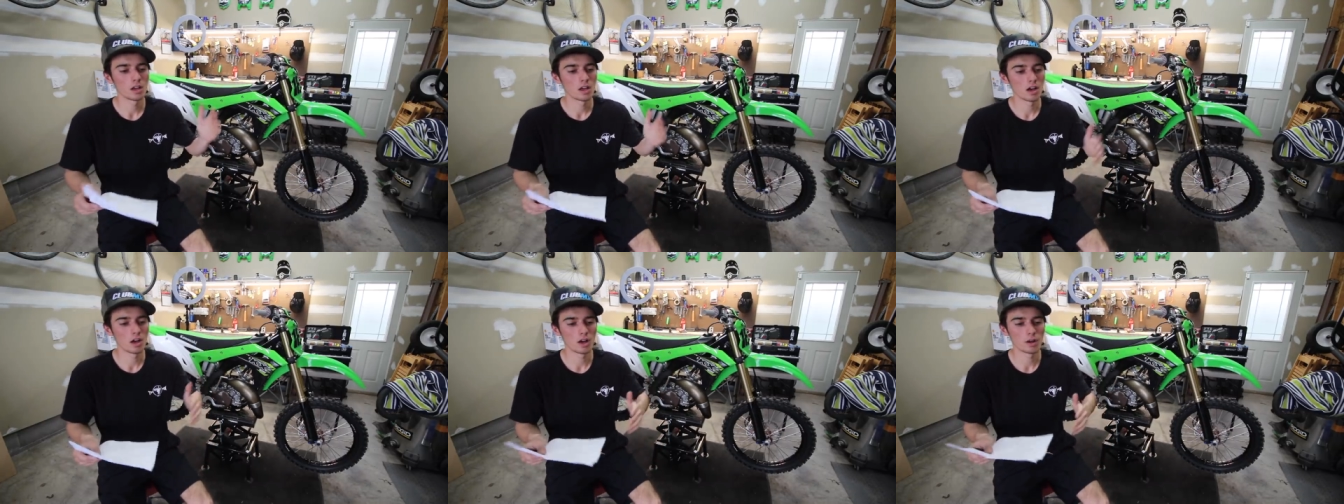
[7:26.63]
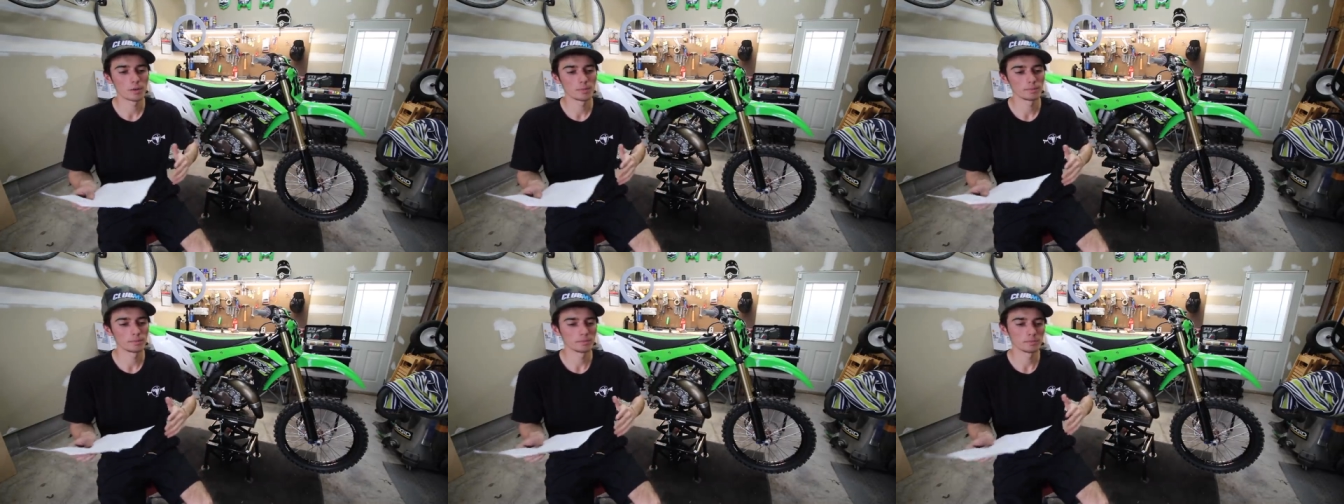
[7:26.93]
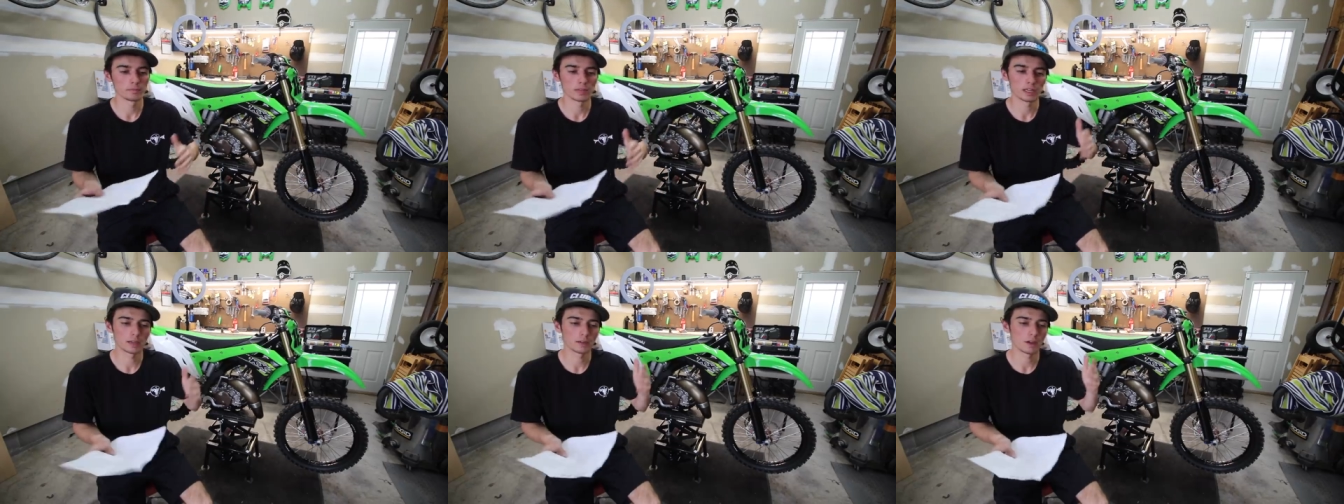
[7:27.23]

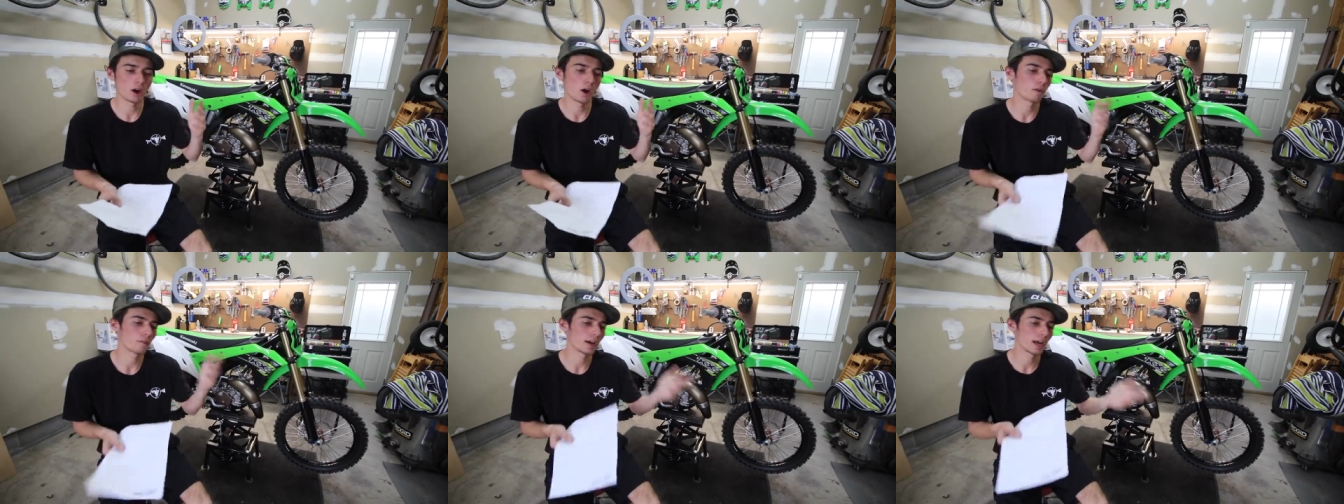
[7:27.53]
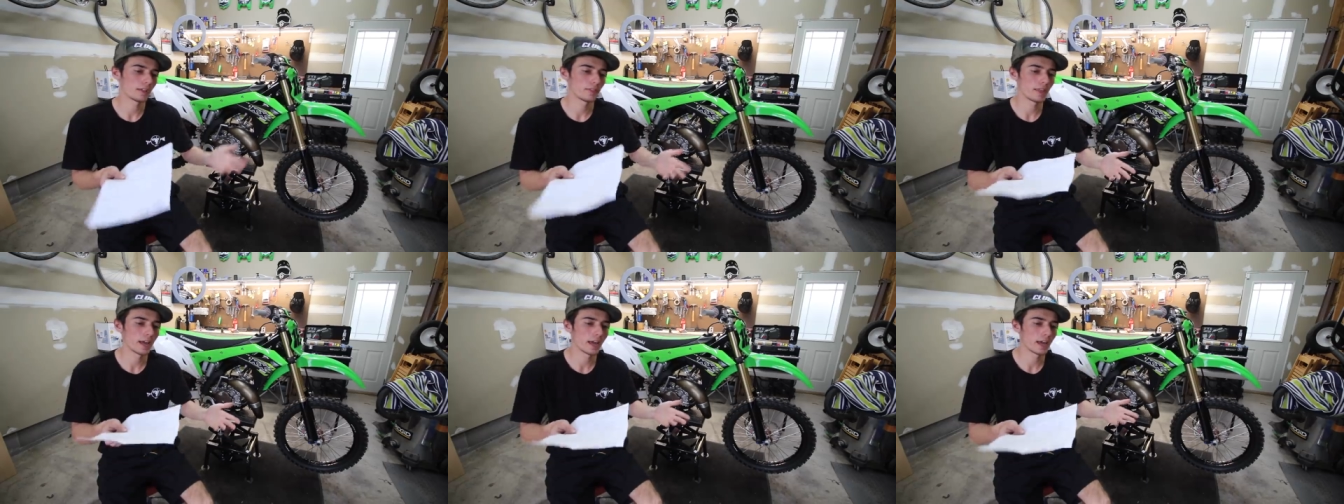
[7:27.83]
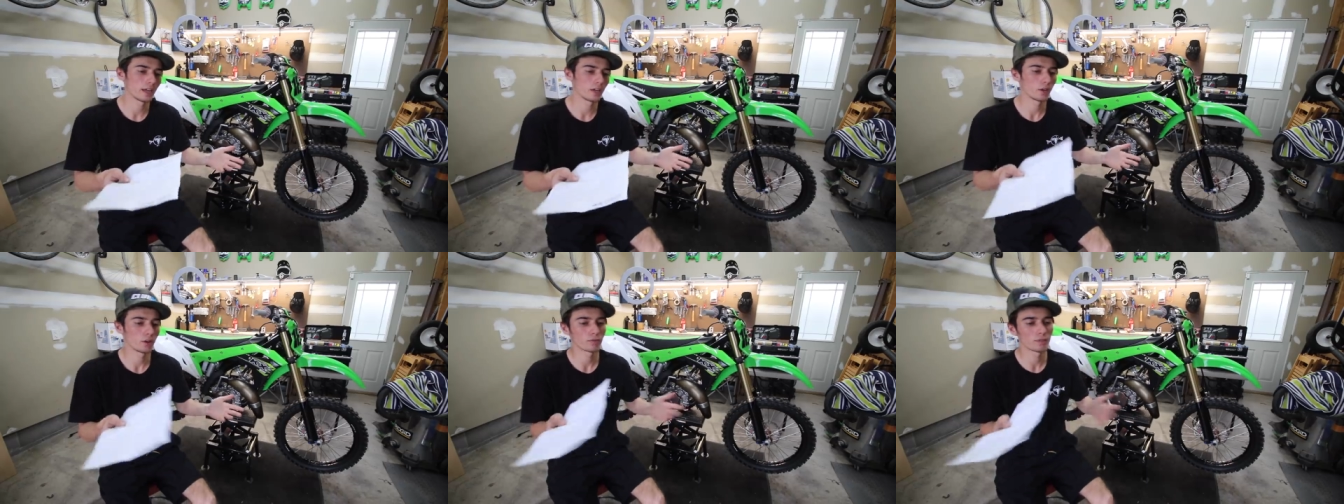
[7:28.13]
Like I'll ride
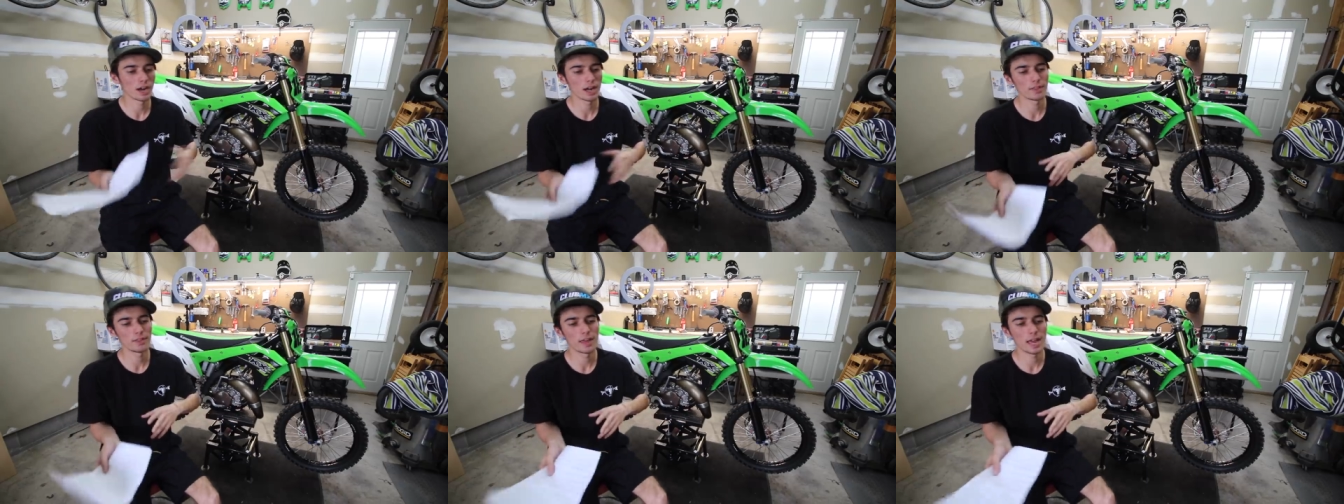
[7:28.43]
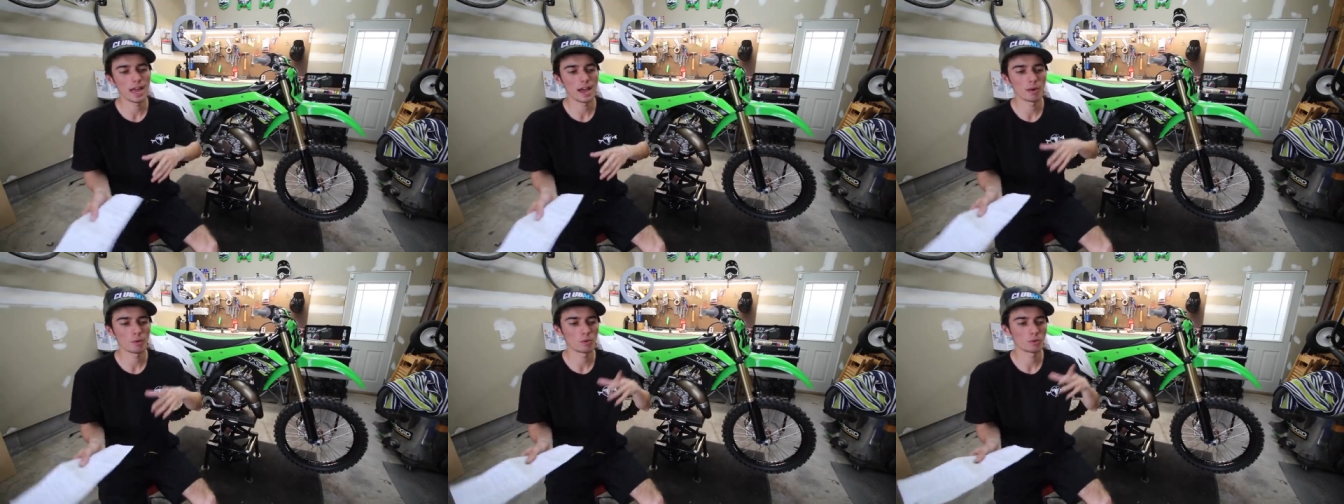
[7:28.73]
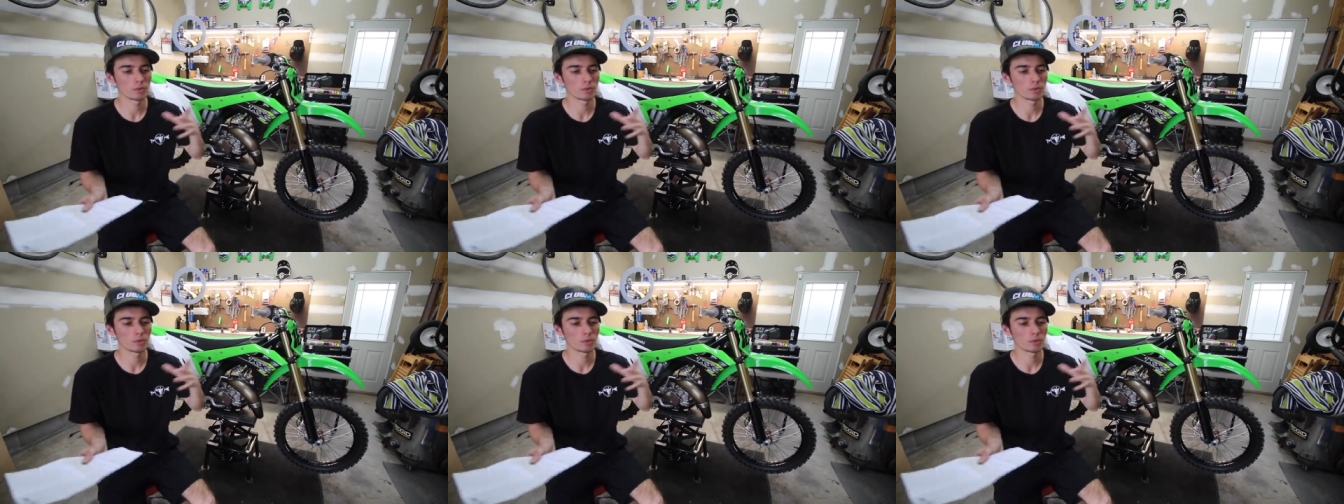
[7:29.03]
that, he'll ride that.